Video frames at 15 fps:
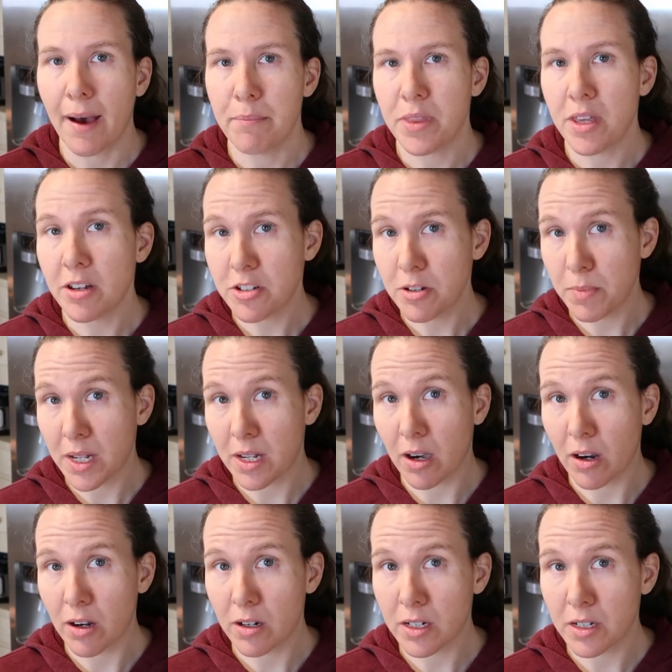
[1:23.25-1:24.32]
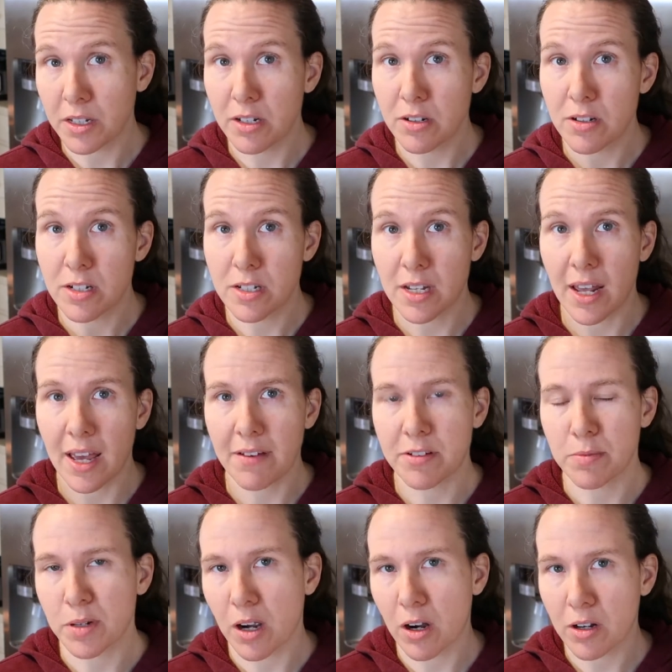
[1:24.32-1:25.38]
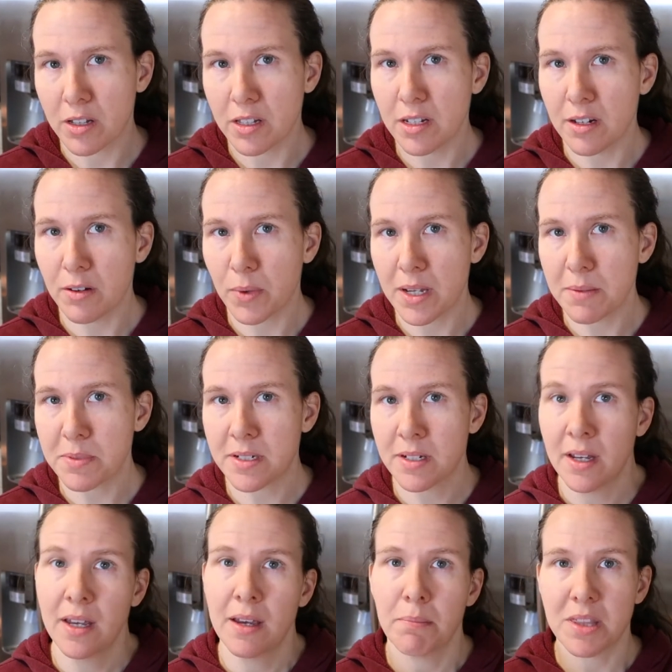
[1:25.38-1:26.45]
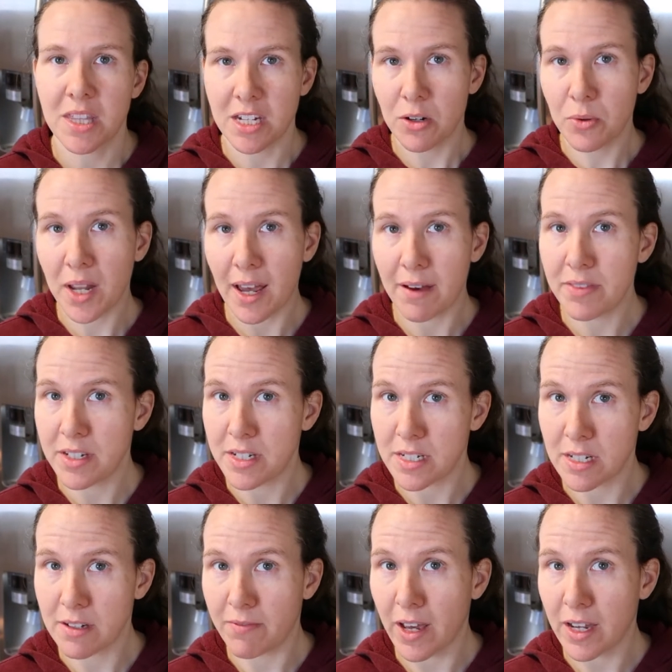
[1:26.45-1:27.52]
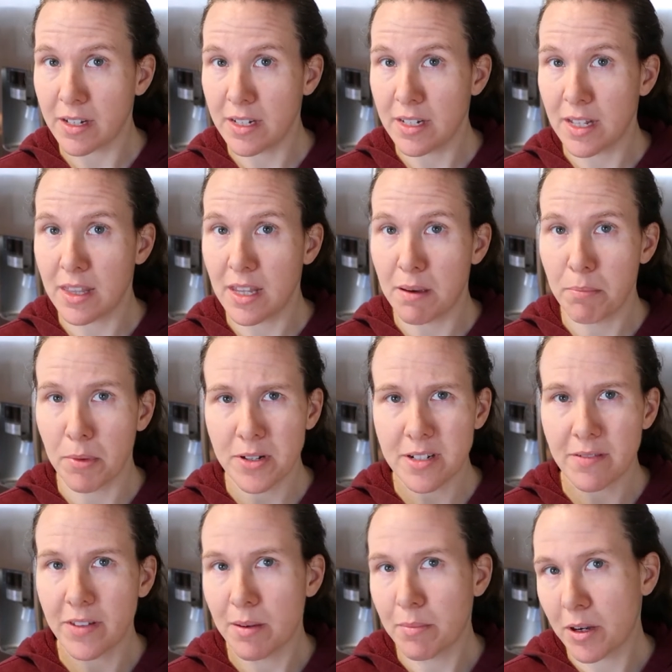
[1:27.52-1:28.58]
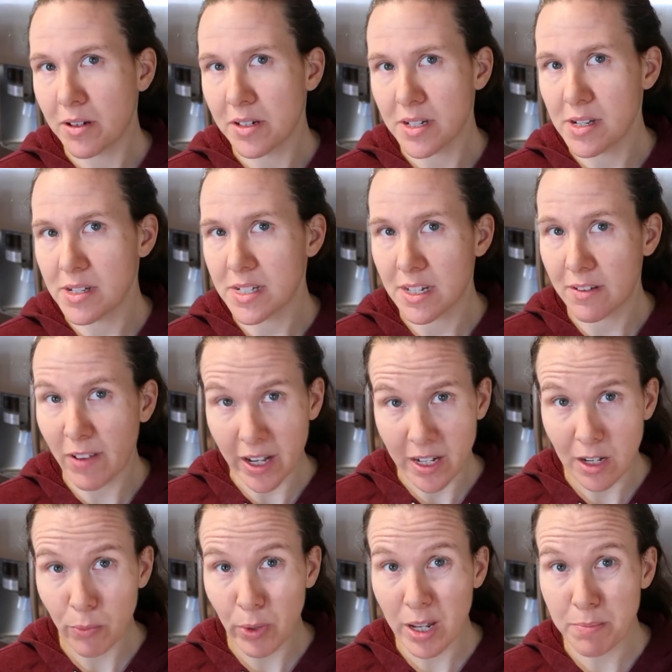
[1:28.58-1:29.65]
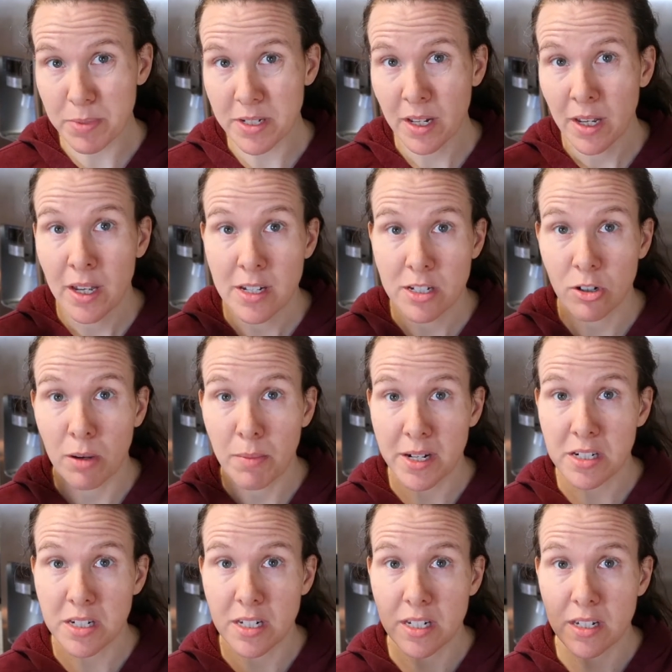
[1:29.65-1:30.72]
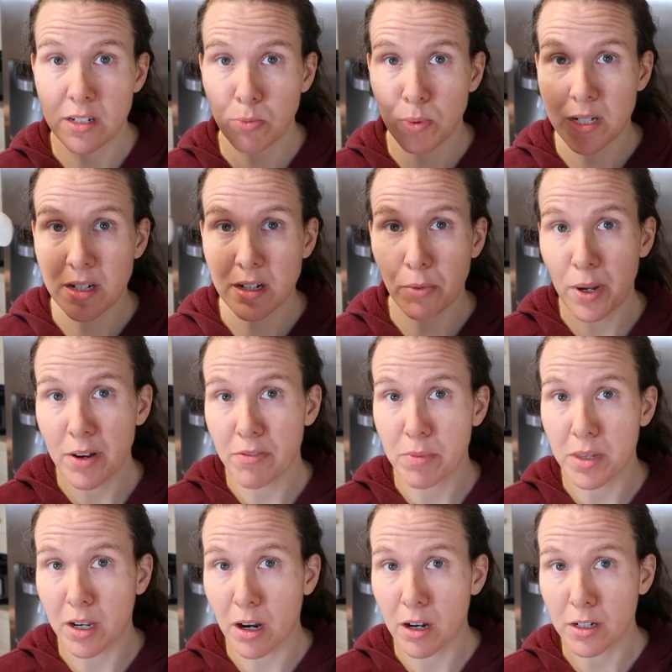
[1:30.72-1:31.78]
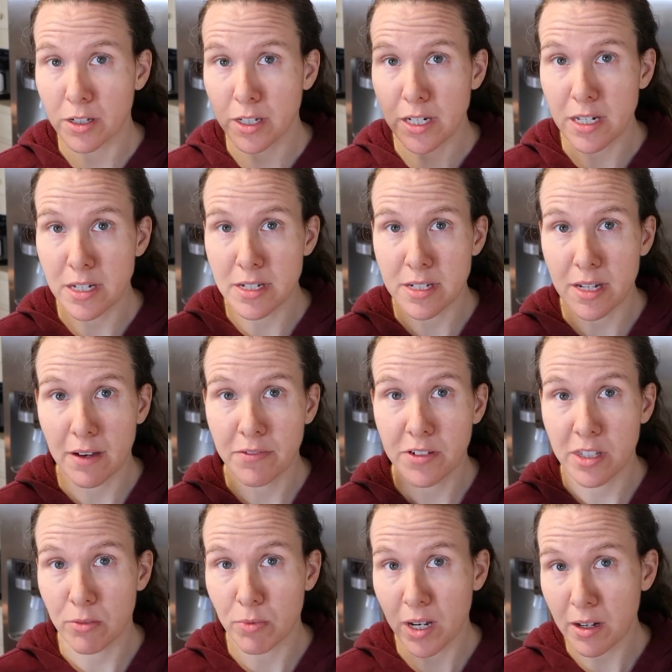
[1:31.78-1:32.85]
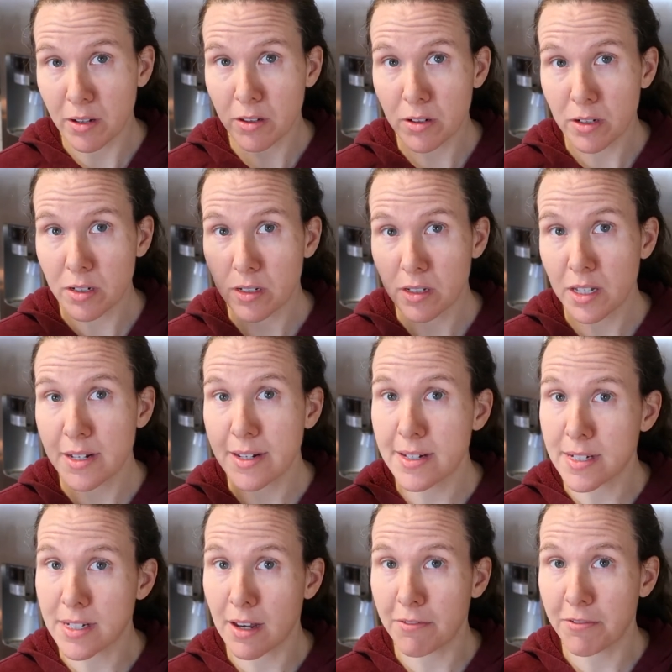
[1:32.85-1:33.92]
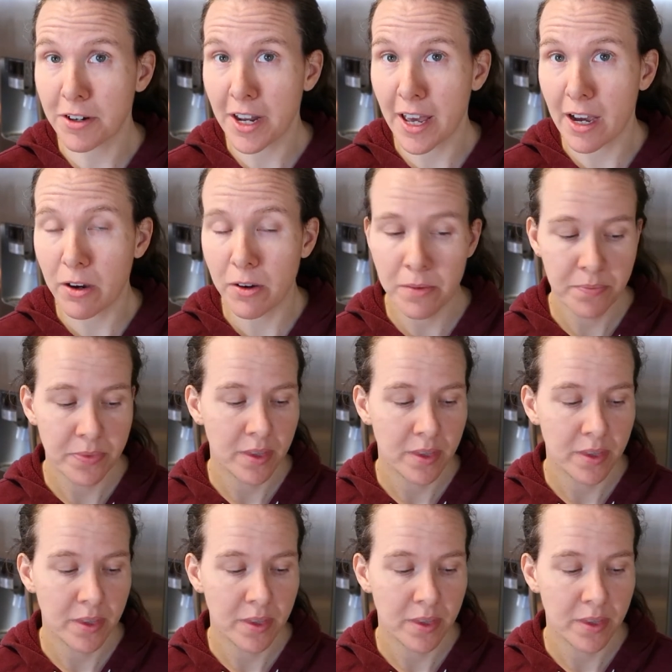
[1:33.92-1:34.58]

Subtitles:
They also make car cleaners, and I have some car cleaning wipes, but they don't have the disinfectant in them. Most of them aren't disinfecting wipes, so I'm actually switching away from the car cleaning stuff to the regular cleaning stuff for now.